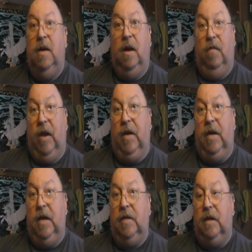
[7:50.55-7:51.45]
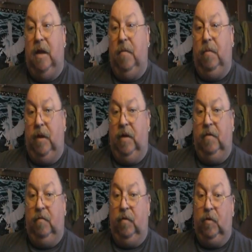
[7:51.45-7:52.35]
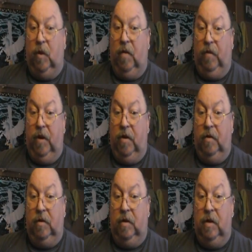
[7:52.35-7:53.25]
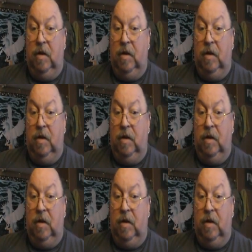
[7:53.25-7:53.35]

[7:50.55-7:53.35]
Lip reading: I've had kids in that place for 12 years.